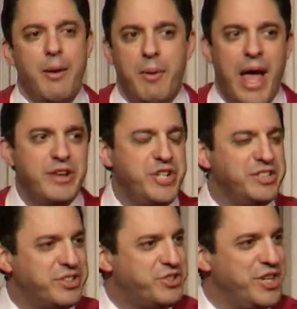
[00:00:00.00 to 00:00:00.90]
and
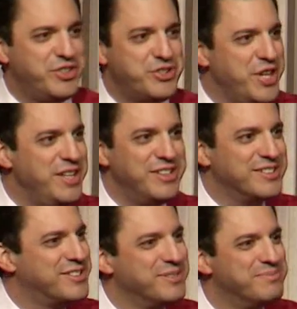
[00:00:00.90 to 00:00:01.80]
Jesus, Jesus,
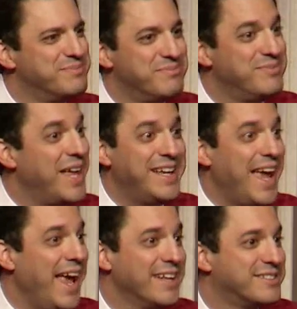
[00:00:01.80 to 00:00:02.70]
Jesus. They
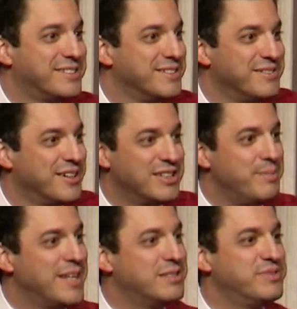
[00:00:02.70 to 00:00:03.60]
can't, because it
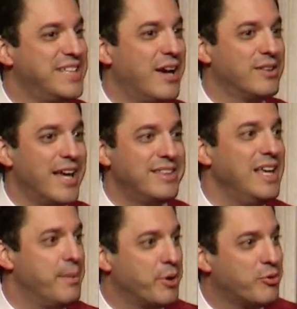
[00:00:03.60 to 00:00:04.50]
makes them sound like the
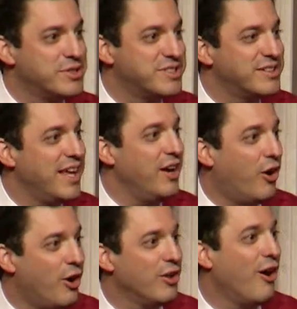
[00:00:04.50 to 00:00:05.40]
hypocrites that they
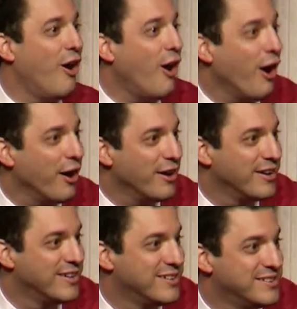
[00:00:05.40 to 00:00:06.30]
all are.
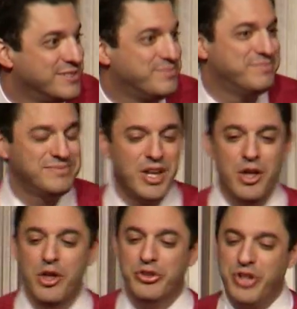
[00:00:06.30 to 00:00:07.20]

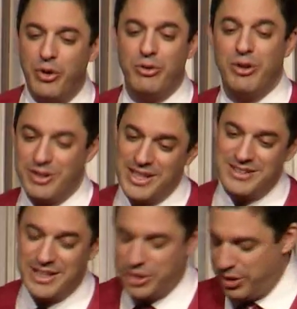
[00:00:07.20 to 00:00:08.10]
So, or at least
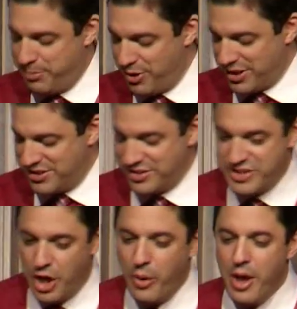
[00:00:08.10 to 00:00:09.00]
like Tony Perkins is.
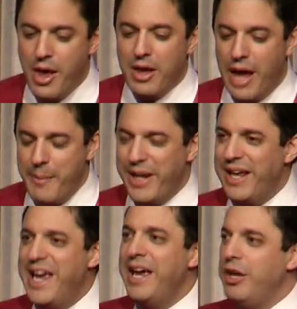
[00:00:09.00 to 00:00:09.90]
So, I mean,
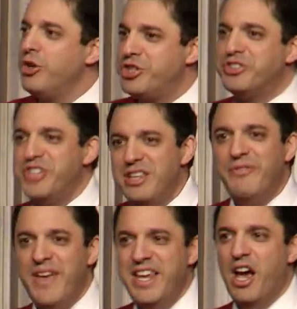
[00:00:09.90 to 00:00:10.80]
you should see the
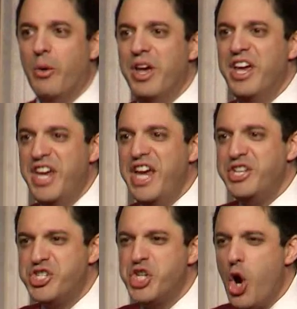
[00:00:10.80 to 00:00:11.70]
video. He
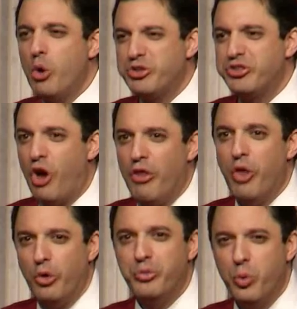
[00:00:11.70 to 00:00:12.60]
chokes on
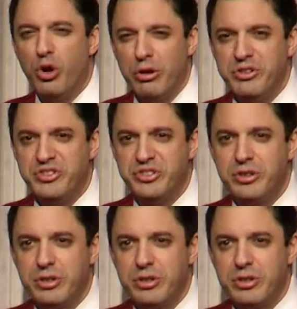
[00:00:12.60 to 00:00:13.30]
those words.